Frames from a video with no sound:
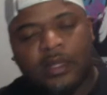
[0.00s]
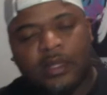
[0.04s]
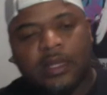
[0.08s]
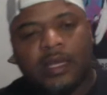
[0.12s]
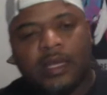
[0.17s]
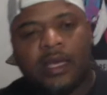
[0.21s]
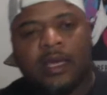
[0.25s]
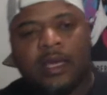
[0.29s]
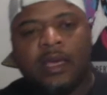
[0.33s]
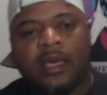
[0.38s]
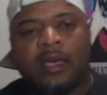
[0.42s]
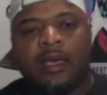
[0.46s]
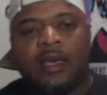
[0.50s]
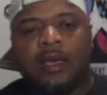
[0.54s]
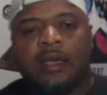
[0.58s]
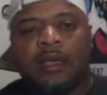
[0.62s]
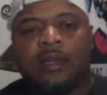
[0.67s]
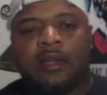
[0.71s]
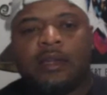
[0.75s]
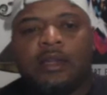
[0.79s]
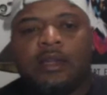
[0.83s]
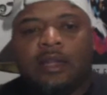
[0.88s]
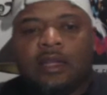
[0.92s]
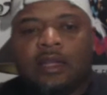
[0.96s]

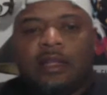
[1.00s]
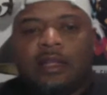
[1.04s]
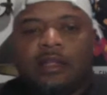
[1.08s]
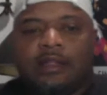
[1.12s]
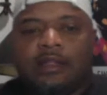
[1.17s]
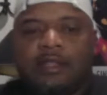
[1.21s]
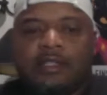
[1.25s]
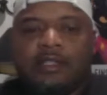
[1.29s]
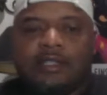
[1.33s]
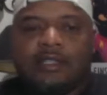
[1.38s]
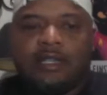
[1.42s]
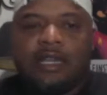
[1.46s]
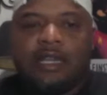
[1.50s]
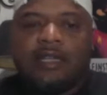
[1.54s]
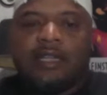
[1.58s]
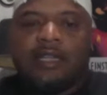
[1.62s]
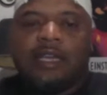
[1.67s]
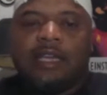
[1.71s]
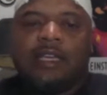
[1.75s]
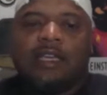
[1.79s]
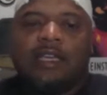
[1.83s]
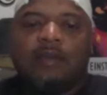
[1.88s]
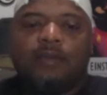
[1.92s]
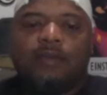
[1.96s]
and they seem like they
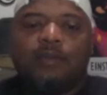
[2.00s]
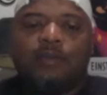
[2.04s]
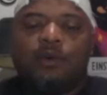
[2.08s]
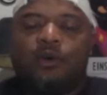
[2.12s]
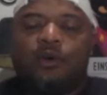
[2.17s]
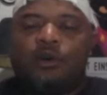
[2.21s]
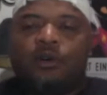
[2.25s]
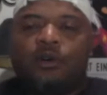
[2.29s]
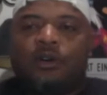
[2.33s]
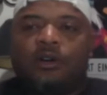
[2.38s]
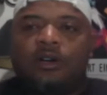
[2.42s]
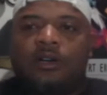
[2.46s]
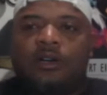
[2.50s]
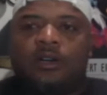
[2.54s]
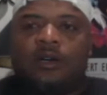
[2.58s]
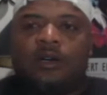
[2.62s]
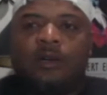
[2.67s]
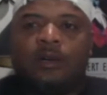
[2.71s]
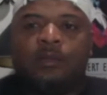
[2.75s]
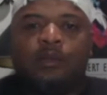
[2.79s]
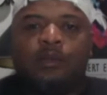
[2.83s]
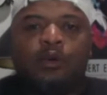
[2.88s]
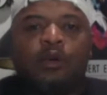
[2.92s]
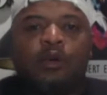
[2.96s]
get more
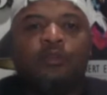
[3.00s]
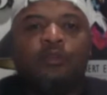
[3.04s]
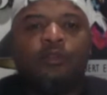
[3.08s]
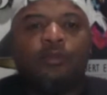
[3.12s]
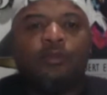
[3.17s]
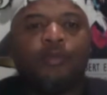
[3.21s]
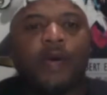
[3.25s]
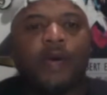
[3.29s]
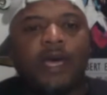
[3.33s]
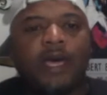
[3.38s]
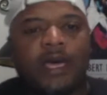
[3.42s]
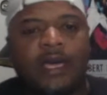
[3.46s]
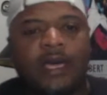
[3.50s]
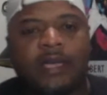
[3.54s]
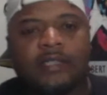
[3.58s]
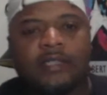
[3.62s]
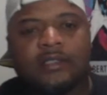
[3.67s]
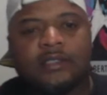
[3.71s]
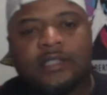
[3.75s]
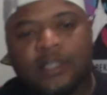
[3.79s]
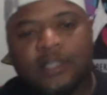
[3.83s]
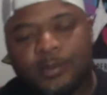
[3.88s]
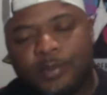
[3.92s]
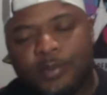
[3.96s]
of a pass
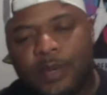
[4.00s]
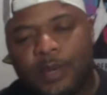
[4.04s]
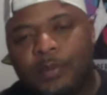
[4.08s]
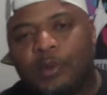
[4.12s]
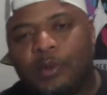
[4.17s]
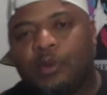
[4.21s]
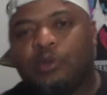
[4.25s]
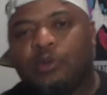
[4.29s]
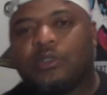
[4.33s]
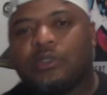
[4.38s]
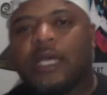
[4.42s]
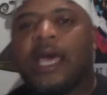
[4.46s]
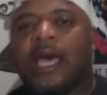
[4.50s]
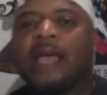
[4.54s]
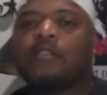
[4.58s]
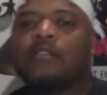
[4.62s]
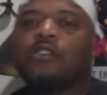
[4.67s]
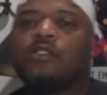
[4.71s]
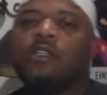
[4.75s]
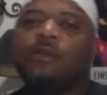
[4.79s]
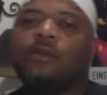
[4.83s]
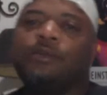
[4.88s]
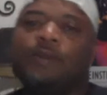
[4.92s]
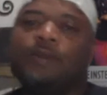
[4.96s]
than the people who's
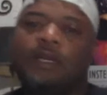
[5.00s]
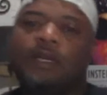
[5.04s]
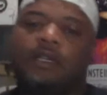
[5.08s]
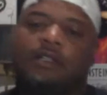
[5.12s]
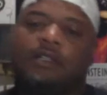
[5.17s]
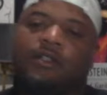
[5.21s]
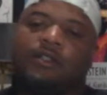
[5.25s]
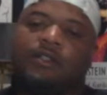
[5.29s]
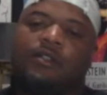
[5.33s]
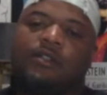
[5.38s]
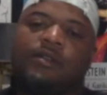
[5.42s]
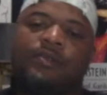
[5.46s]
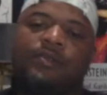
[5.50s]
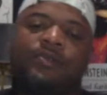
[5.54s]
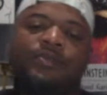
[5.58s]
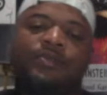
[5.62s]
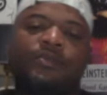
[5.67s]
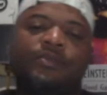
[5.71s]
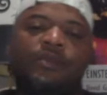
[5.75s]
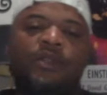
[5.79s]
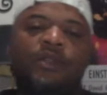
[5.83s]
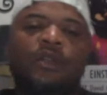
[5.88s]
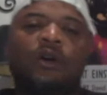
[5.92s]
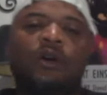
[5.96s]
actually been here,
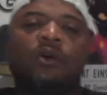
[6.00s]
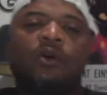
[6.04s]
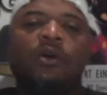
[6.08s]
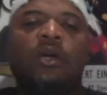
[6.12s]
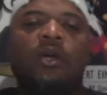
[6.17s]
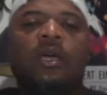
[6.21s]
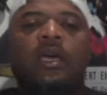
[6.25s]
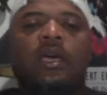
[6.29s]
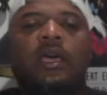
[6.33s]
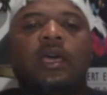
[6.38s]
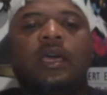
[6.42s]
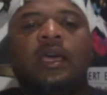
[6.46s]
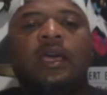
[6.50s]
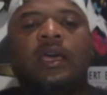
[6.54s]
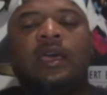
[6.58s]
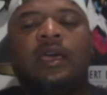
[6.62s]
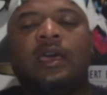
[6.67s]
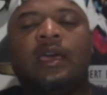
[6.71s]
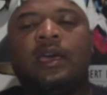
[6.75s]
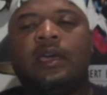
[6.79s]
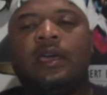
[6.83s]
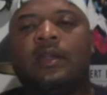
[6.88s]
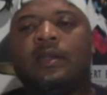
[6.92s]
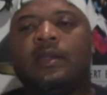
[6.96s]

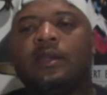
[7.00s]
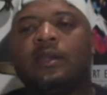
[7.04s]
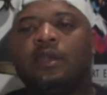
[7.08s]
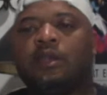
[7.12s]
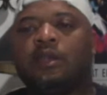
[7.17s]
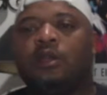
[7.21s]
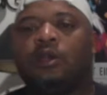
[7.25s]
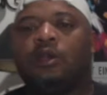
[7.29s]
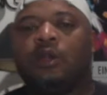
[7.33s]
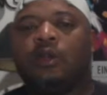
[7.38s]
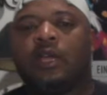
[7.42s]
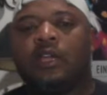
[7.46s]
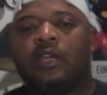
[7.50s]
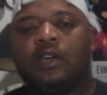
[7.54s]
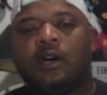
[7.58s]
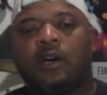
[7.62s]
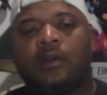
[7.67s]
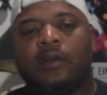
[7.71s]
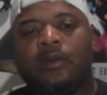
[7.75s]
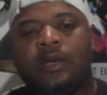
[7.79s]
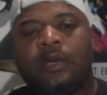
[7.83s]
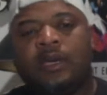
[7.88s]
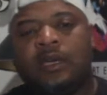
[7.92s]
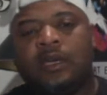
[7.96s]
and they
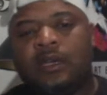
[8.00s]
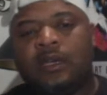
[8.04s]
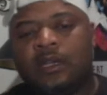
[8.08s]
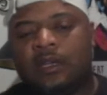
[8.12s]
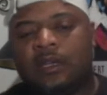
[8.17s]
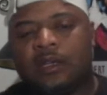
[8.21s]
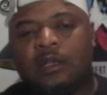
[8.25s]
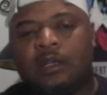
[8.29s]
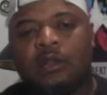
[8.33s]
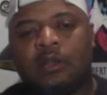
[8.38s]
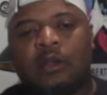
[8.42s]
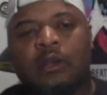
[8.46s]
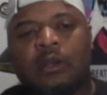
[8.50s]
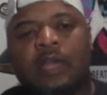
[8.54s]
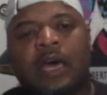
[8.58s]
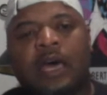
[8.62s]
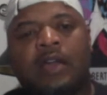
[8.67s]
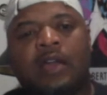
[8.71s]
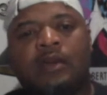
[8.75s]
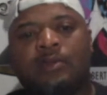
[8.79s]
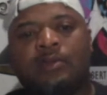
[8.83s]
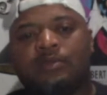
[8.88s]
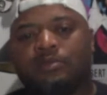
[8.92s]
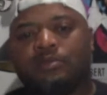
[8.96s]
come in and a lot
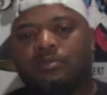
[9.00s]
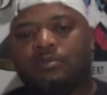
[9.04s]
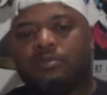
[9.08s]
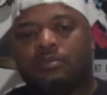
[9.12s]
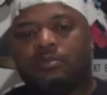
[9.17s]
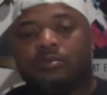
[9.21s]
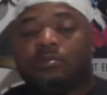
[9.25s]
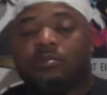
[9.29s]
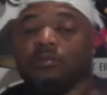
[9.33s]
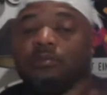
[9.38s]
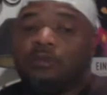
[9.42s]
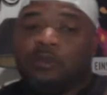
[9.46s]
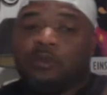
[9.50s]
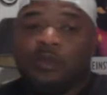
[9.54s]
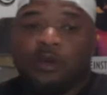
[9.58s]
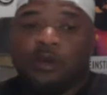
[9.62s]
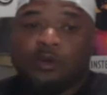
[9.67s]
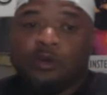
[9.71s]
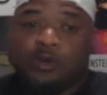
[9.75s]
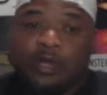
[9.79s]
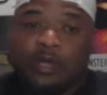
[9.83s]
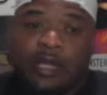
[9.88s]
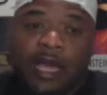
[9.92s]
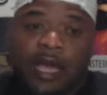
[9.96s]

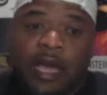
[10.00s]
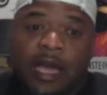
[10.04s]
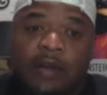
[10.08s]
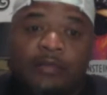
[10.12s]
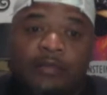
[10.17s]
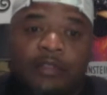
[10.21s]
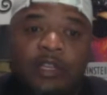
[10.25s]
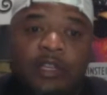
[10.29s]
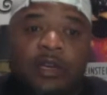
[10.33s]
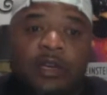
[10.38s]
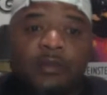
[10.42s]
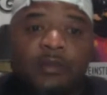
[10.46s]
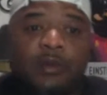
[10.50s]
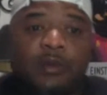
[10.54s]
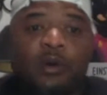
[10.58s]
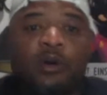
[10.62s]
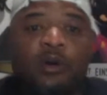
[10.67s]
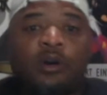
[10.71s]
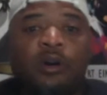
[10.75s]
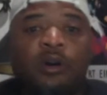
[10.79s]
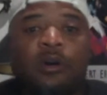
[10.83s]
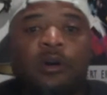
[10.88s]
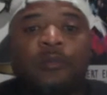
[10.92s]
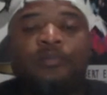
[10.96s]
of them
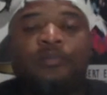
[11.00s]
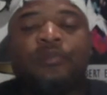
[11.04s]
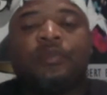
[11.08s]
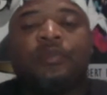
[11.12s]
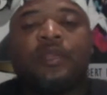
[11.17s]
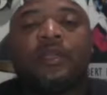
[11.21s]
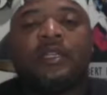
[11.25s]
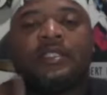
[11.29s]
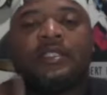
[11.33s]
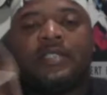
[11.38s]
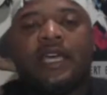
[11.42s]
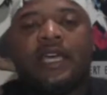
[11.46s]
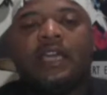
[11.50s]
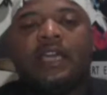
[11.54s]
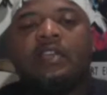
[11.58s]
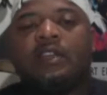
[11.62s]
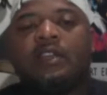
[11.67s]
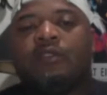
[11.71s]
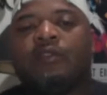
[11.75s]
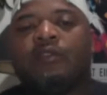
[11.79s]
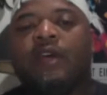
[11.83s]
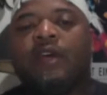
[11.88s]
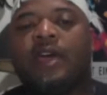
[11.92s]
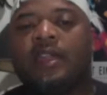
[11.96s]
are taking
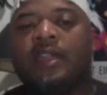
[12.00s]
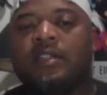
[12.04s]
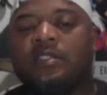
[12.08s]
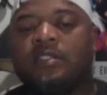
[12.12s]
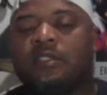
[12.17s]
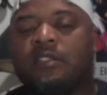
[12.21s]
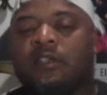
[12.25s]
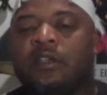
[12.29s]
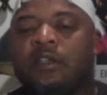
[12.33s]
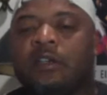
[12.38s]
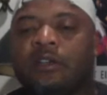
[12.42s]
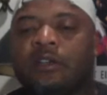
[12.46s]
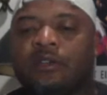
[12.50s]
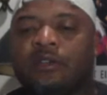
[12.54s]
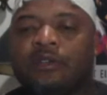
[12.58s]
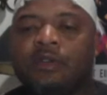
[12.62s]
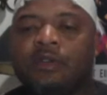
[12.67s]
advantage of